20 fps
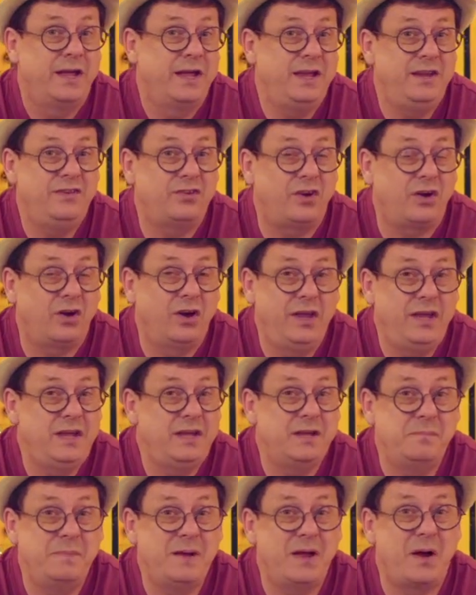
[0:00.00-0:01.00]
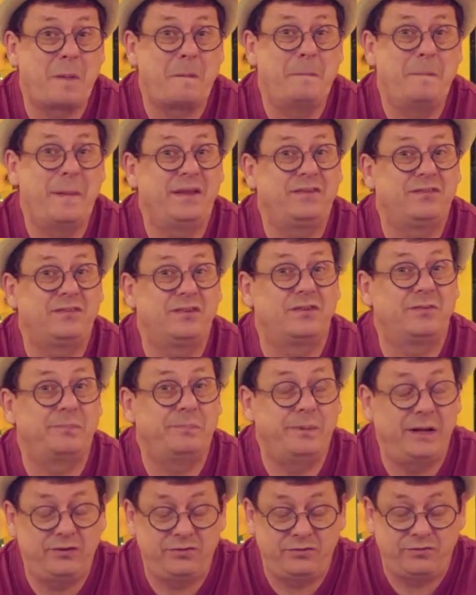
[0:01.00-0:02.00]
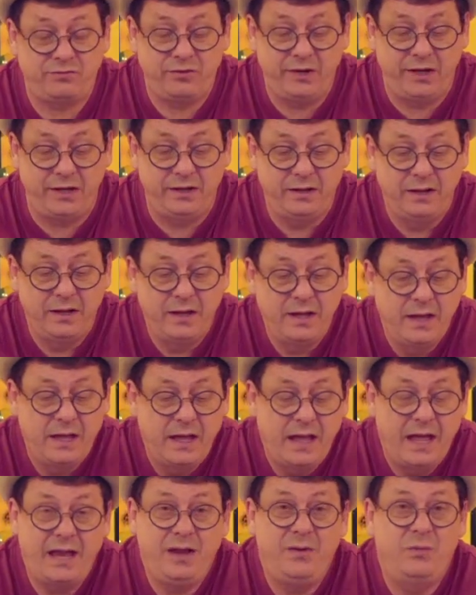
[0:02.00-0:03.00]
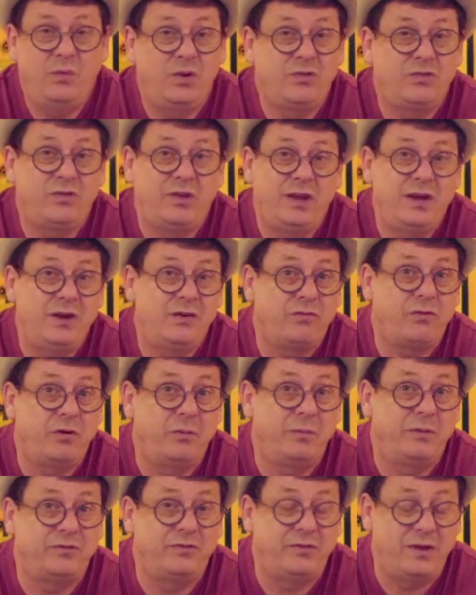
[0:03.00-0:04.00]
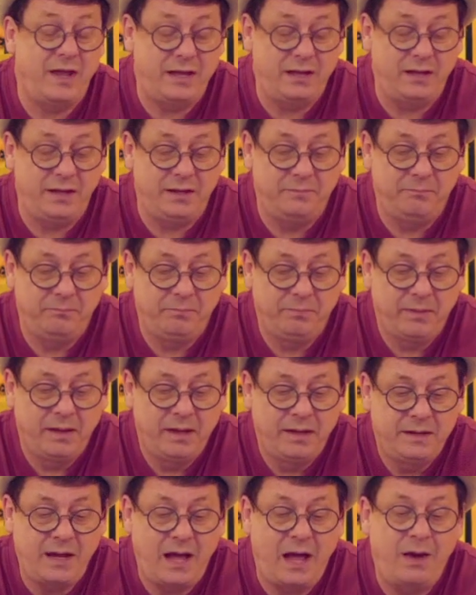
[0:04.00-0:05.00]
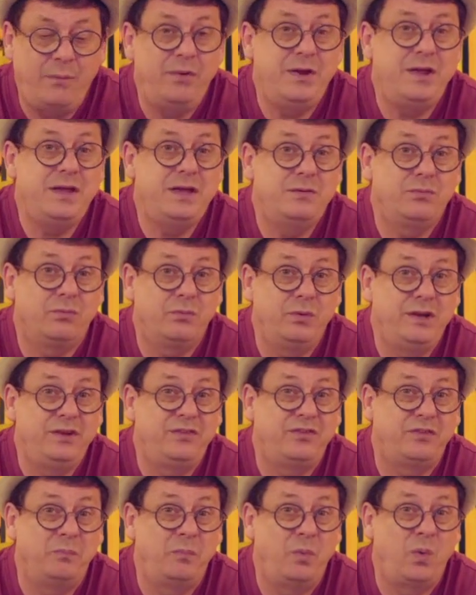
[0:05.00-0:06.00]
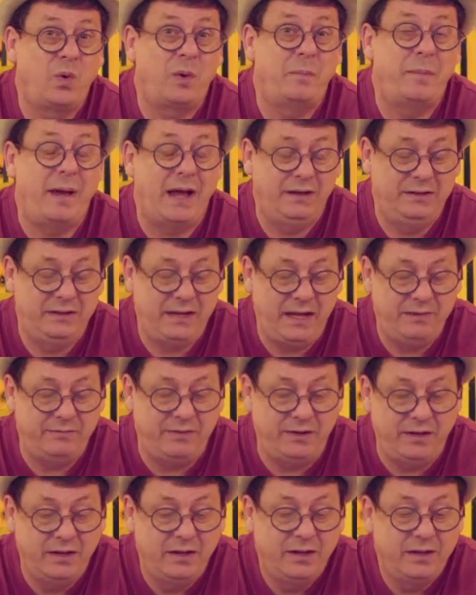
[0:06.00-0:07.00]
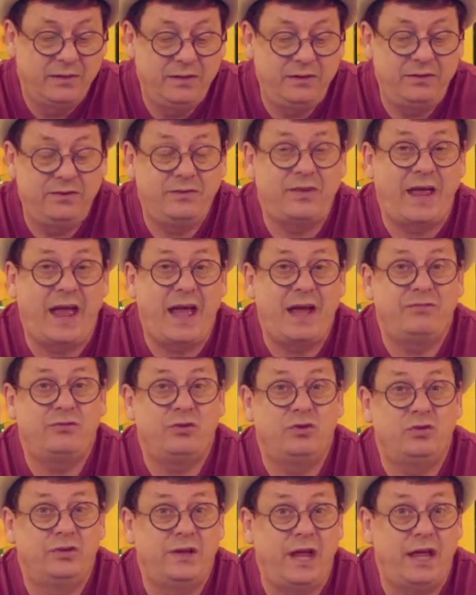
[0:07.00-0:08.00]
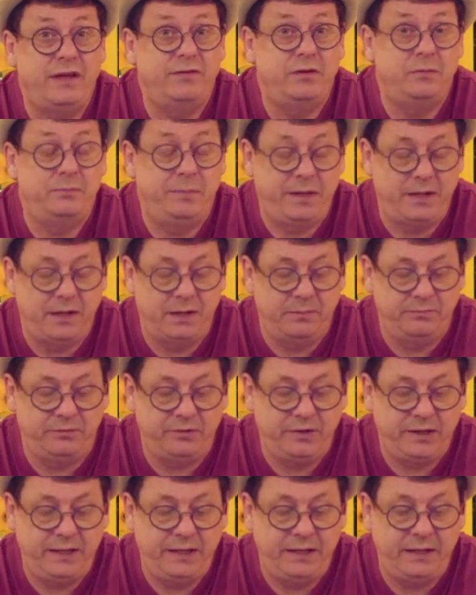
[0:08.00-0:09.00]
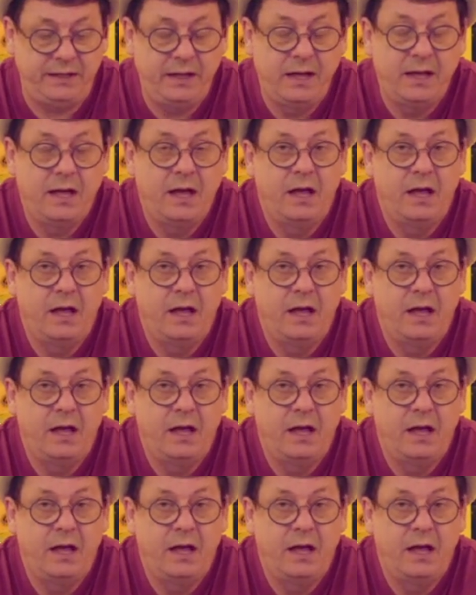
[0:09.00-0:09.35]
He can be our bestest best friend, and he wants to hear from us daily. Now, I want to read some more about David. This is after David becomes king.